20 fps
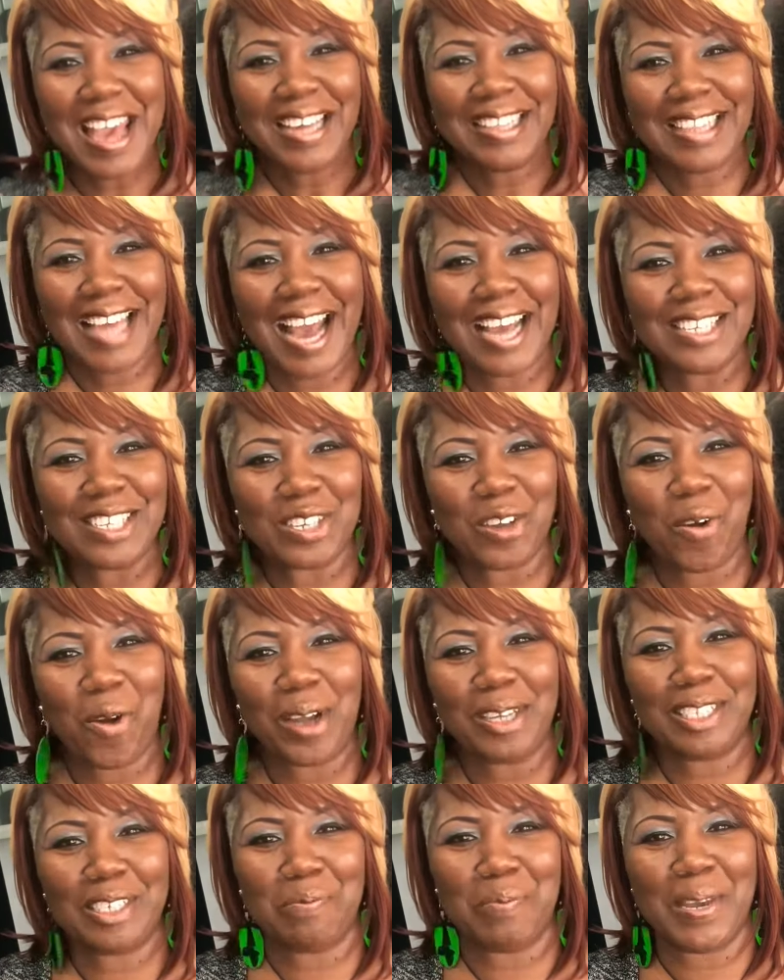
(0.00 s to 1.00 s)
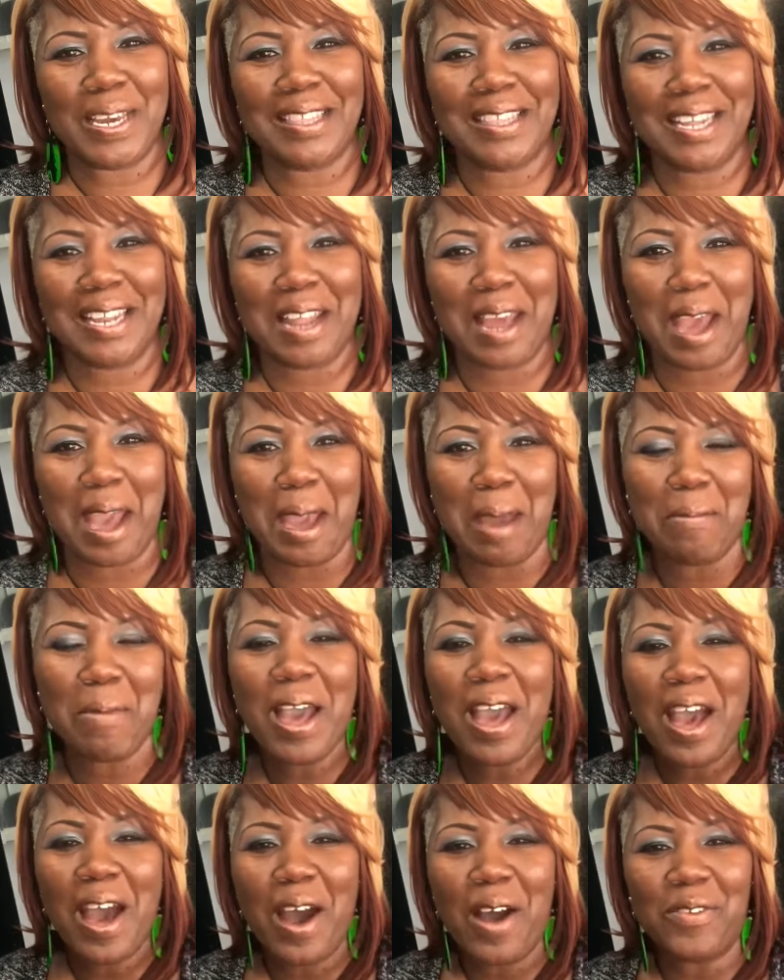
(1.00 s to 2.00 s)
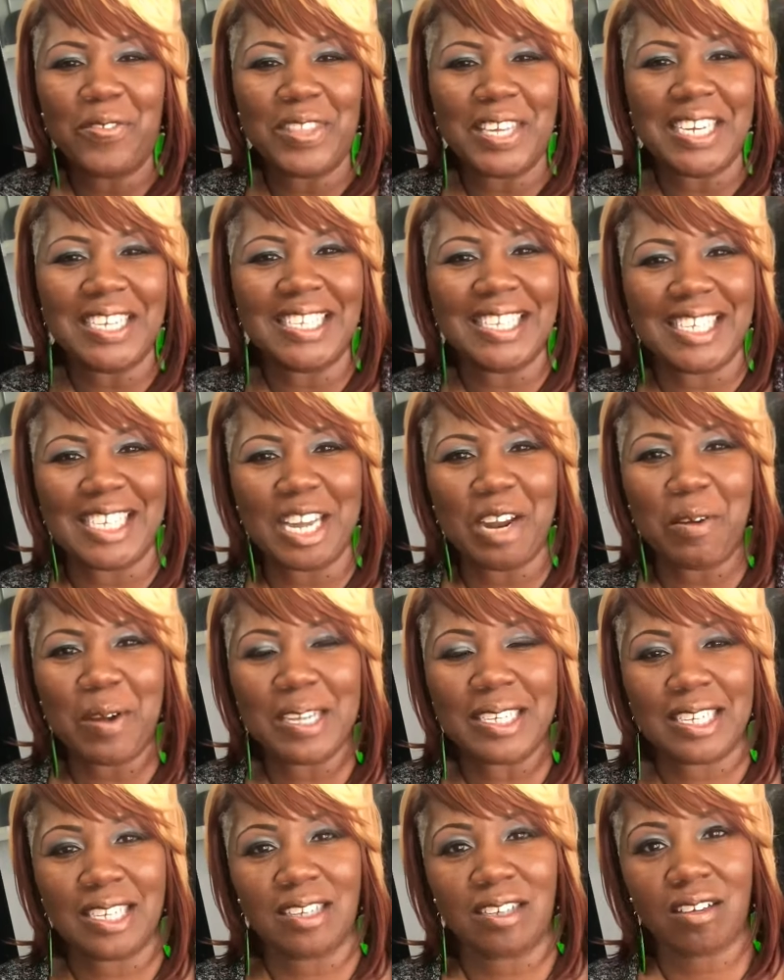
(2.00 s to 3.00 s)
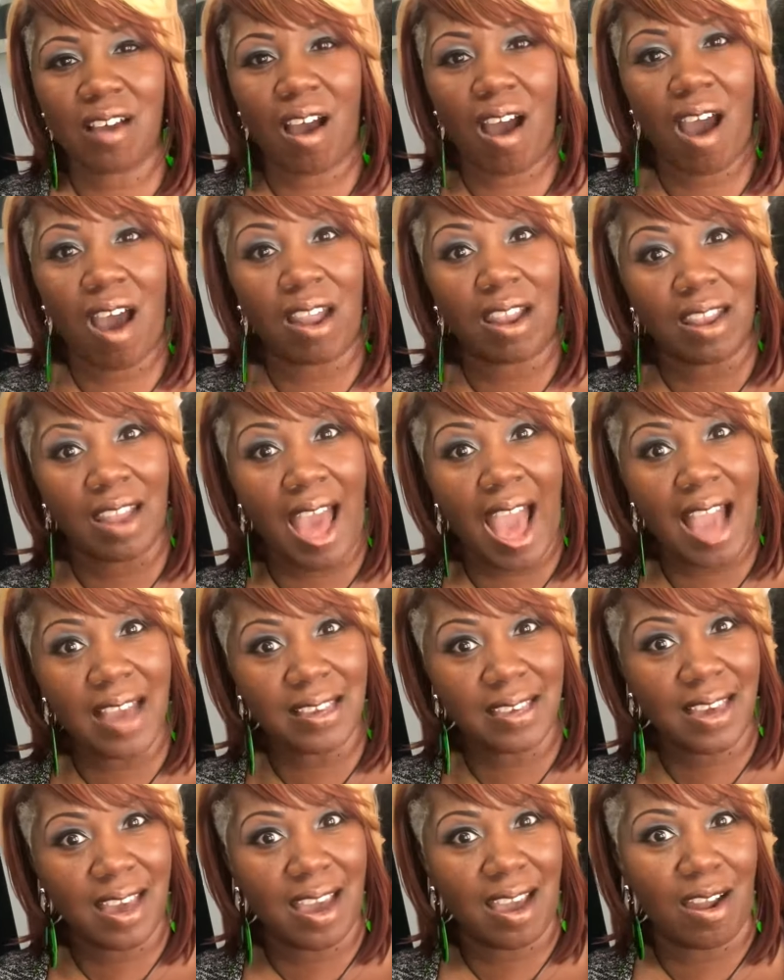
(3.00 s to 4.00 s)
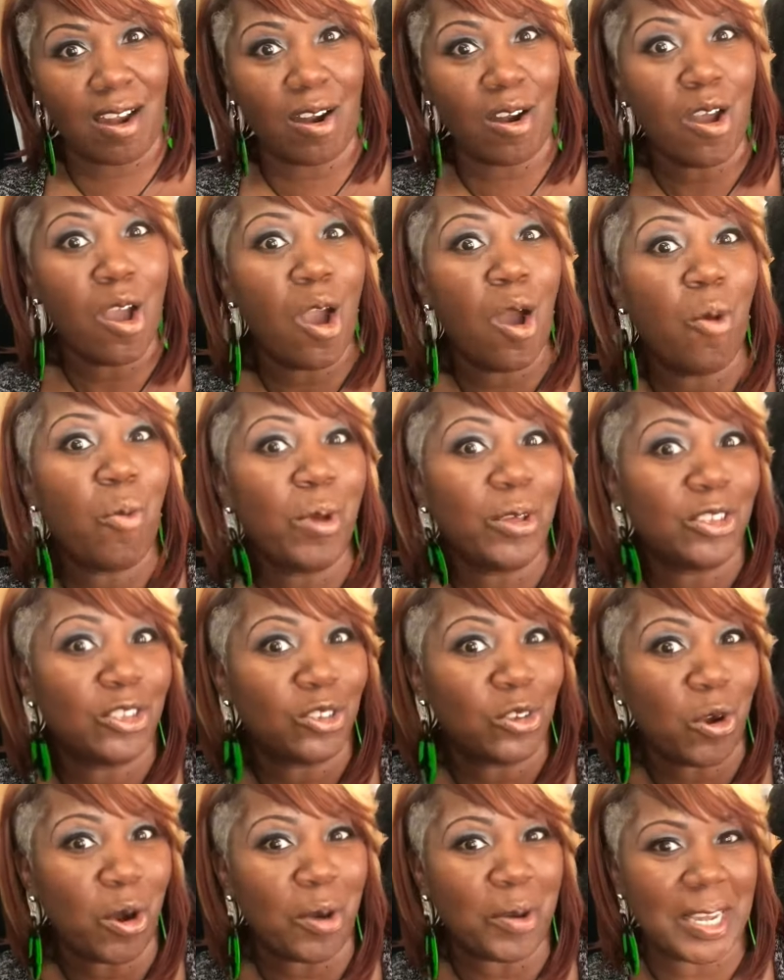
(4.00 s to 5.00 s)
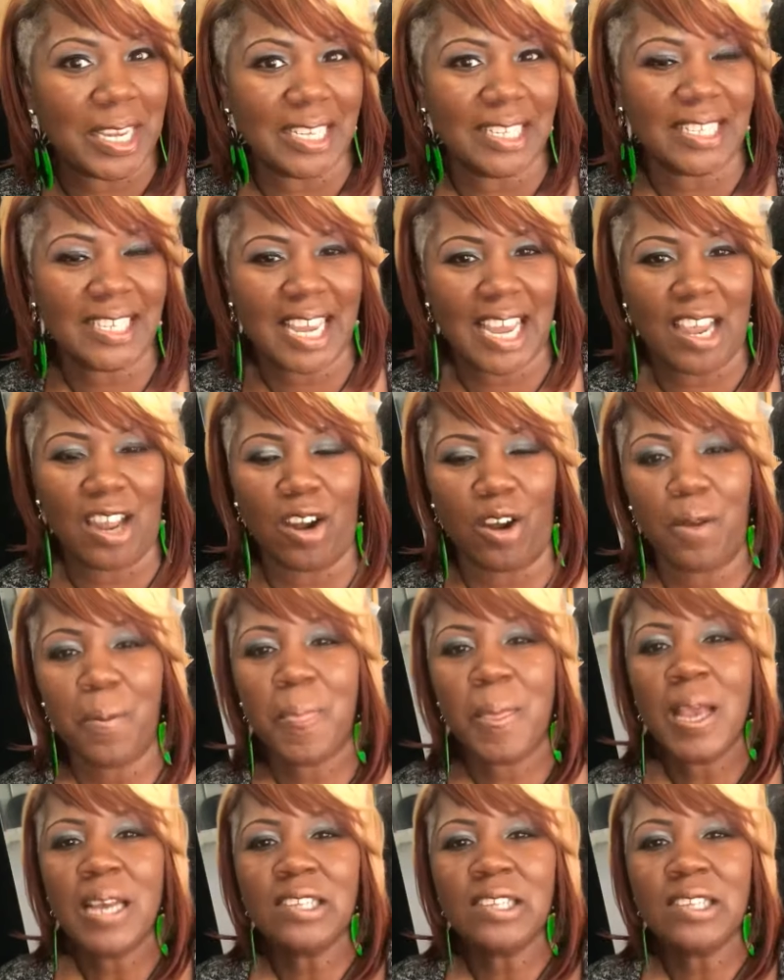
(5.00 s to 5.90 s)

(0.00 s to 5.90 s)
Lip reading: That's going to be the name of the series. It's called Lock Care with Dorian's Hair.